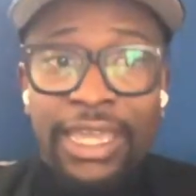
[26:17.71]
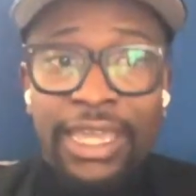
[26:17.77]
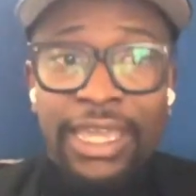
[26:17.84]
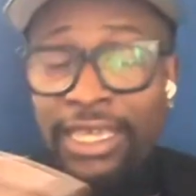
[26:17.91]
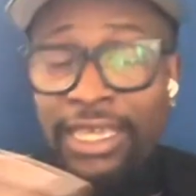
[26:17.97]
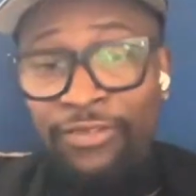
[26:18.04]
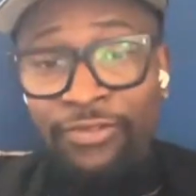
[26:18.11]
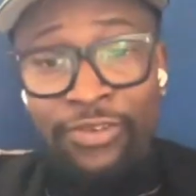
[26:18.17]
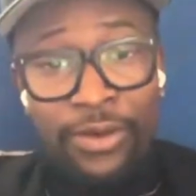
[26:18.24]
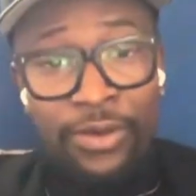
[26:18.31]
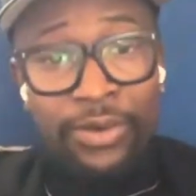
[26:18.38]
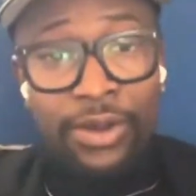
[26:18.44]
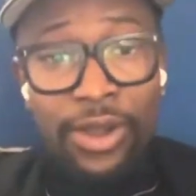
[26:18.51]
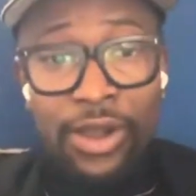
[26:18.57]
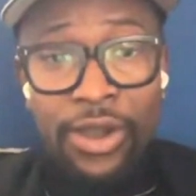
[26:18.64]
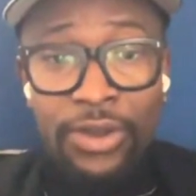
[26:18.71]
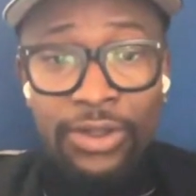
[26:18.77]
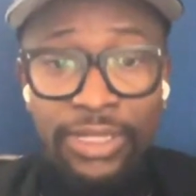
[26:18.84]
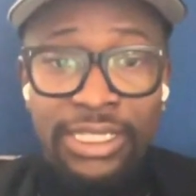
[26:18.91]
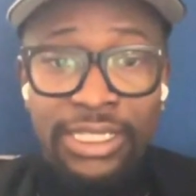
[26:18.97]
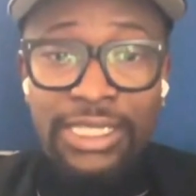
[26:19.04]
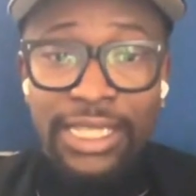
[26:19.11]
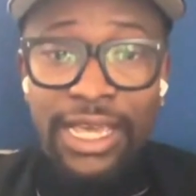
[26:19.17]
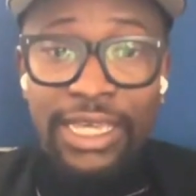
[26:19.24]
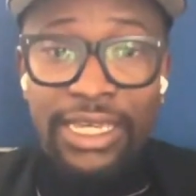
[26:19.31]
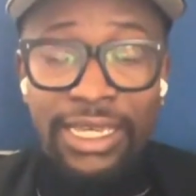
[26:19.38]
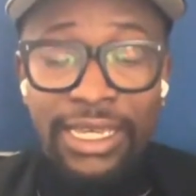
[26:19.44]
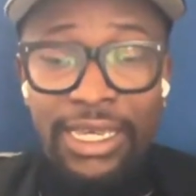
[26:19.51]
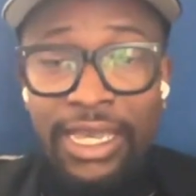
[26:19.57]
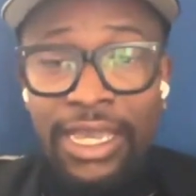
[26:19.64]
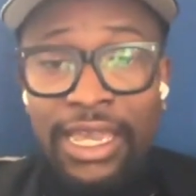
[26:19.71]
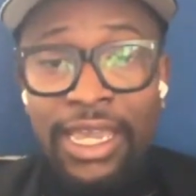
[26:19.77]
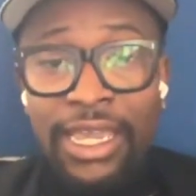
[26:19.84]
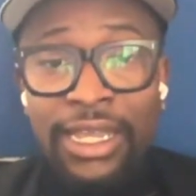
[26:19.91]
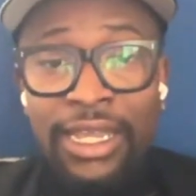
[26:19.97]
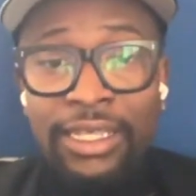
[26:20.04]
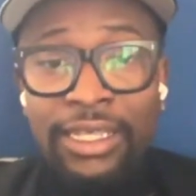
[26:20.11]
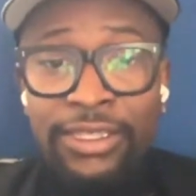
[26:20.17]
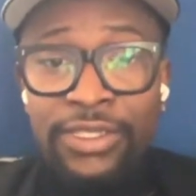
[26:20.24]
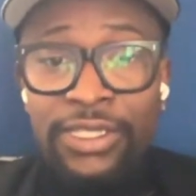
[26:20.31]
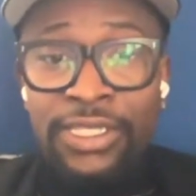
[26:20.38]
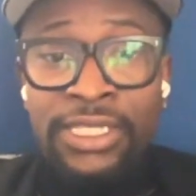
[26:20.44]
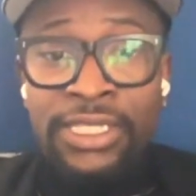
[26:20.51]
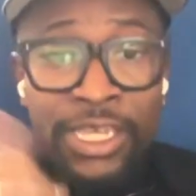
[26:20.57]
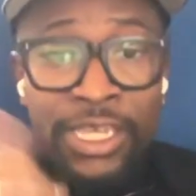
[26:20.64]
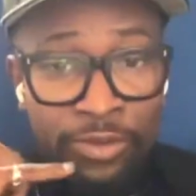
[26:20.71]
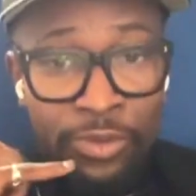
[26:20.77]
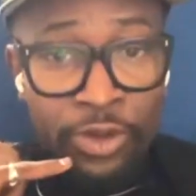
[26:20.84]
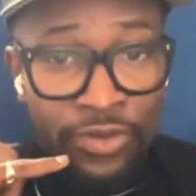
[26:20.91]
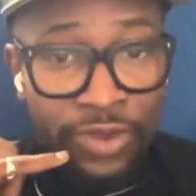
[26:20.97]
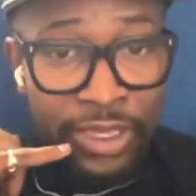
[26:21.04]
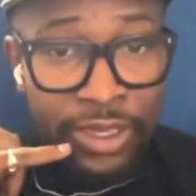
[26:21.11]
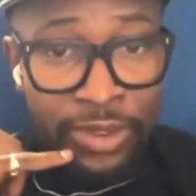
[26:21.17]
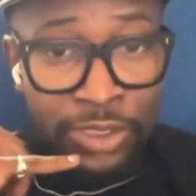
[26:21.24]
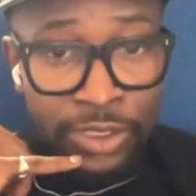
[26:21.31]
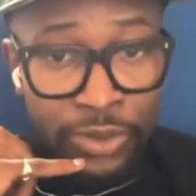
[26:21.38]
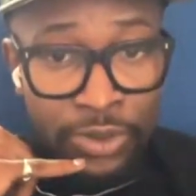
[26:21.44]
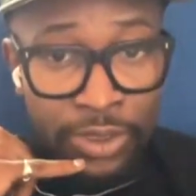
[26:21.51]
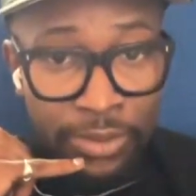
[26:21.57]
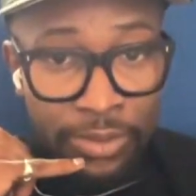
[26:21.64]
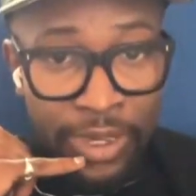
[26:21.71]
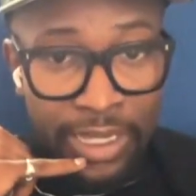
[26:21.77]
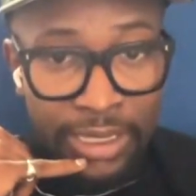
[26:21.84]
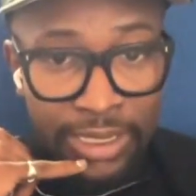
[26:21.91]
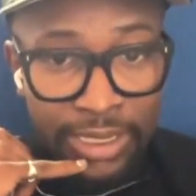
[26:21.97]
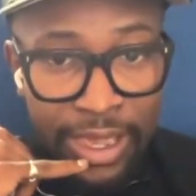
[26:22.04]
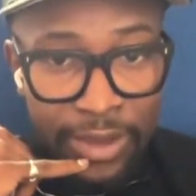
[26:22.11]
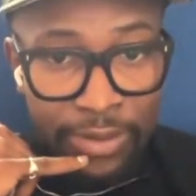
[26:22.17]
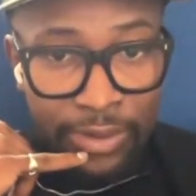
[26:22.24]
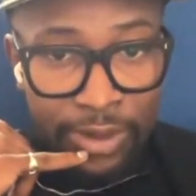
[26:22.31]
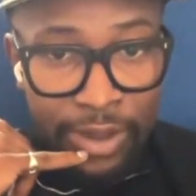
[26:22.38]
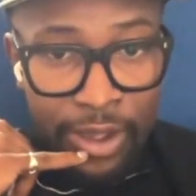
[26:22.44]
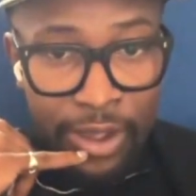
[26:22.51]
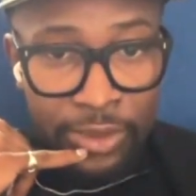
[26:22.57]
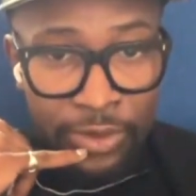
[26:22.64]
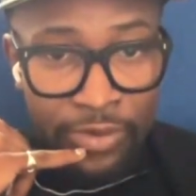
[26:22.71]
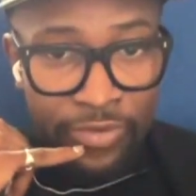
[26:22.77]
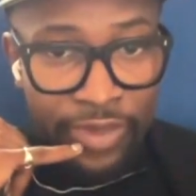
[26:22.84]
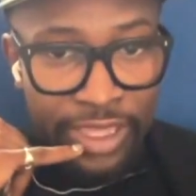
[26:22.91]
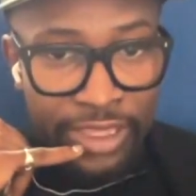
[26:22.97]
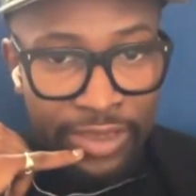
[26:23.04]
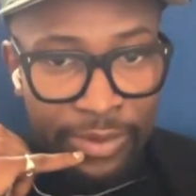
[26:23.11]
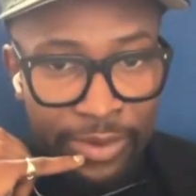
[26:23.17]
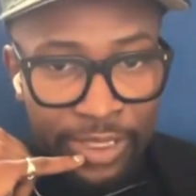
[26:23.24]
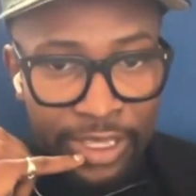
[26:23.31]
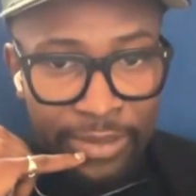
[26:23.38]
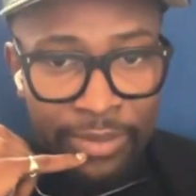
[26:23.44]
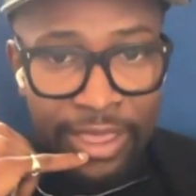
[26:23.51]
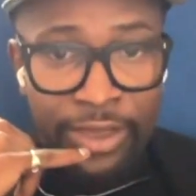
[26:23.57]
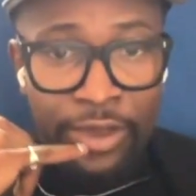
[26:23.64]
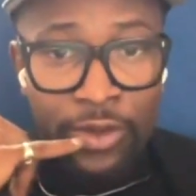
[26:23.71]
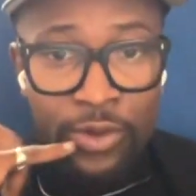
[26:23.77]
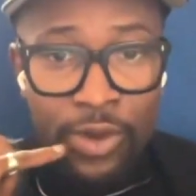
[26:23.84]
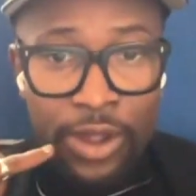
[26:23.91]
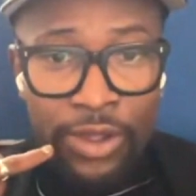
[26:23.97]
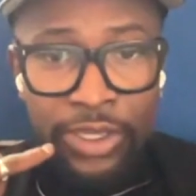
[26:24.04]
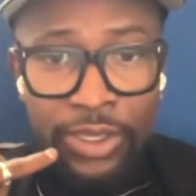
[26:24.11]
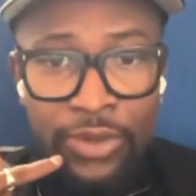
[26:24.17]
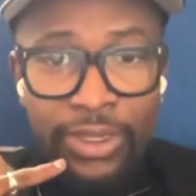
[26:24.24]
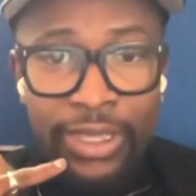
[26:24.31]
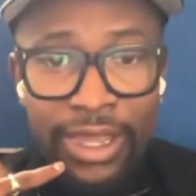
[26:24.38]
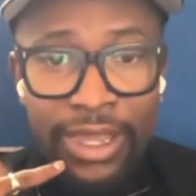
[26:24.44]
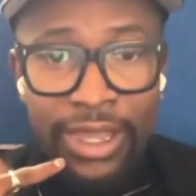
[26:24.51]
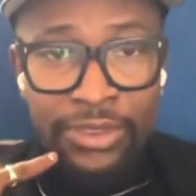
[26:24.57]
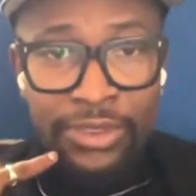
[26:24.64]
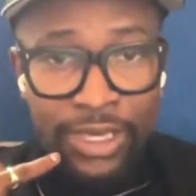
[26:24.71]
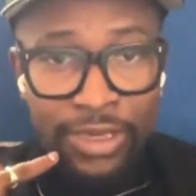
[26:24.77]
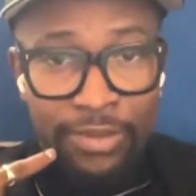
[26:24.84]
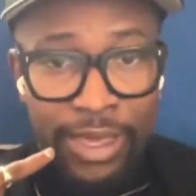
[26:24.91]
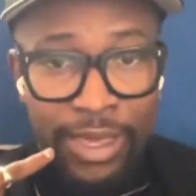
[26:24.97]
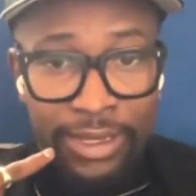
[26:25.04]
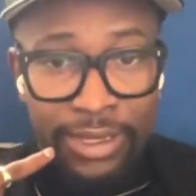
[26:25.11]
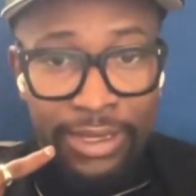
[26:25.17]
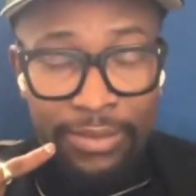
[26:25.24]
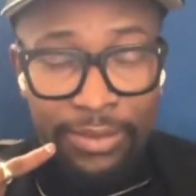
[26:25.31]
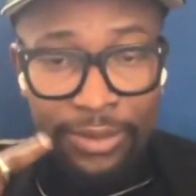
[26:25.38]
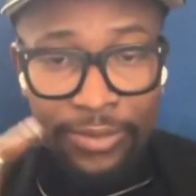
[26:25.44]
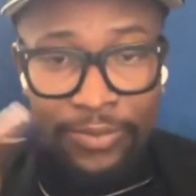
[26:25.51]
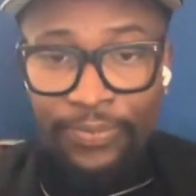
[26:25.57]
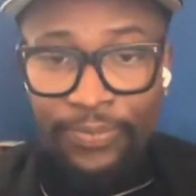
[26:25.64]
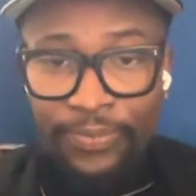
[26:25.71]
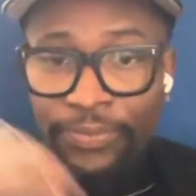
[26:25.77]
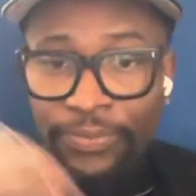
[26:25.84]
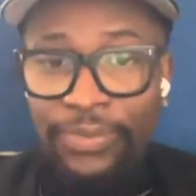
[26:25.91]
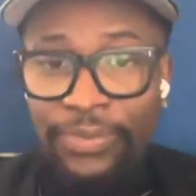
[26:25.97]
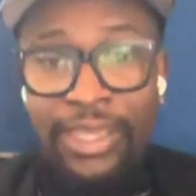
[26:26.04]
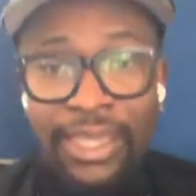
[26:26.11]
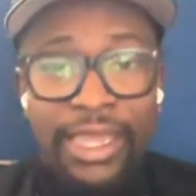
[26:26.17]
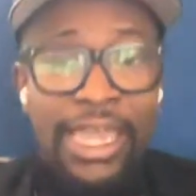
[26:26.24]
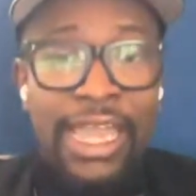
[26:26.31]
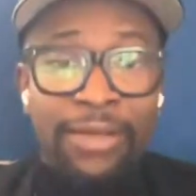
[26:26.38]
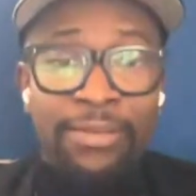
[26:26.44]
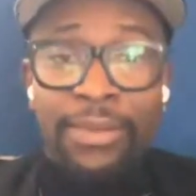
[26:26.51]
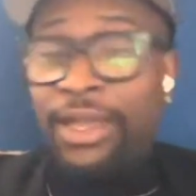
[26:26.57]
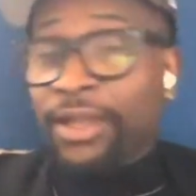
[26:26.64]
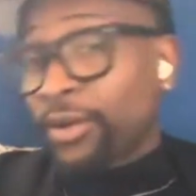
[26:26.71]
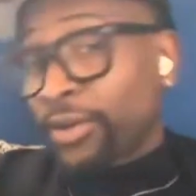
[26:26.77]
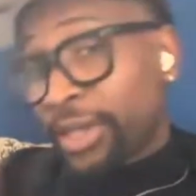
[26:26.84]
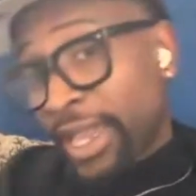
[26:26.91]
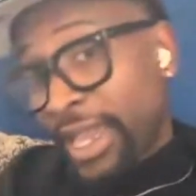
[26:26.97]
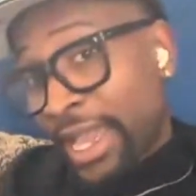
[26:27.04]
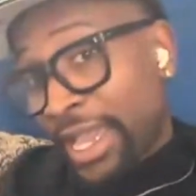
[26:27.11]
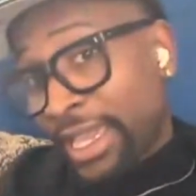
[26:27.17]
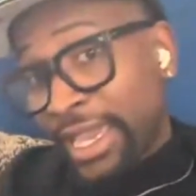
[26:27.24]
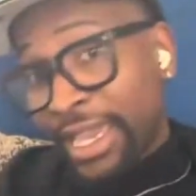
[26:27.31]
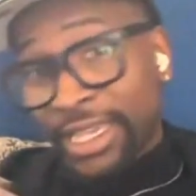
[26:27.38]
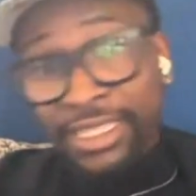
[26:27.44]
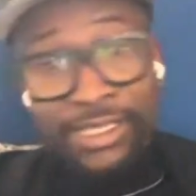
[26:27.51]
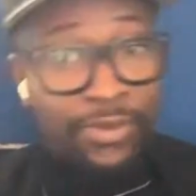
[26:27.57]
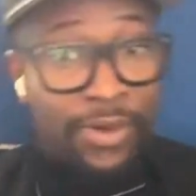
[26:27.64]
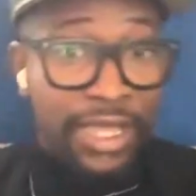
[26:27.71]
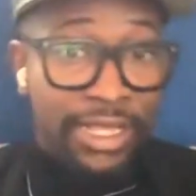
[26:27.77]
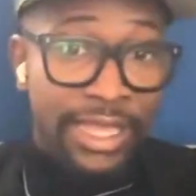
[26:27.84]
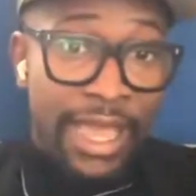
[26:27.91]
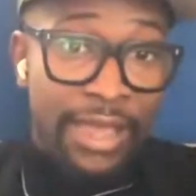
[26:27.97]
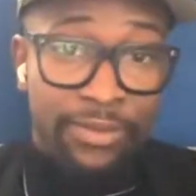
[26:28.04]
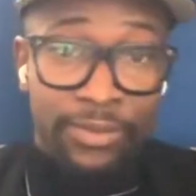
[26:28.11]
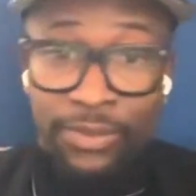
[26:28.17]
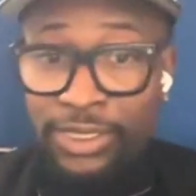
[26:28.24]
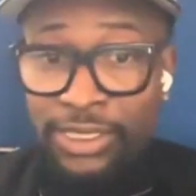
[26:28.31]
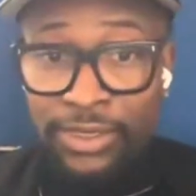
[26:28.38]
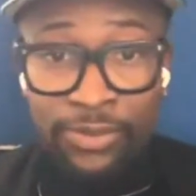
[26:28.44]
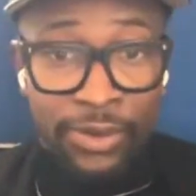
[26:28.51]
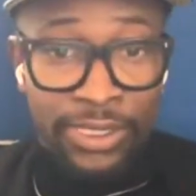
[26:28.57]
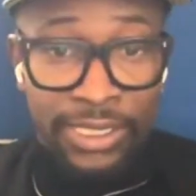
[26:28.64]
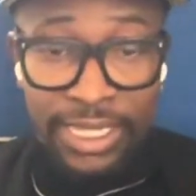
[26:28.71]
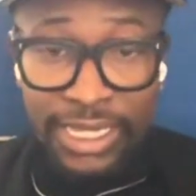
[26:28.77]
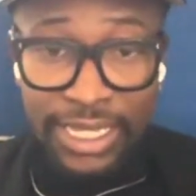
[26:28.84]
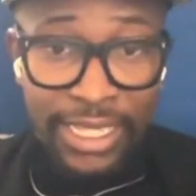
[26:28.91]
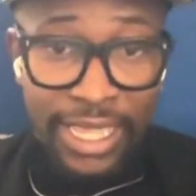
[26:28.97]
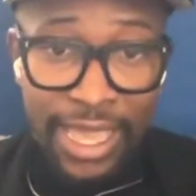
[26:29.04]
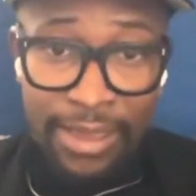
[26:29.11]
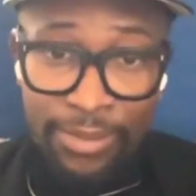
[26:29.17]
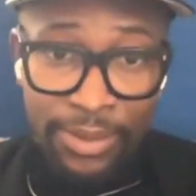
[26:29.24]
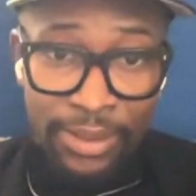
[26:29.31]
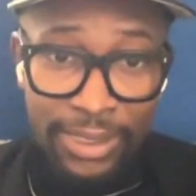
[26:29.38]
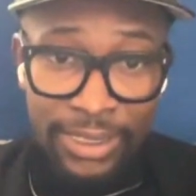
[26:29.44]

get a phone call, and it's like, there's a secret movie here shooting right now. Are you available? And I'm like, who are you and how'd you get my number? I'm like, okay, I guess. Why not? What's the worst that can happen?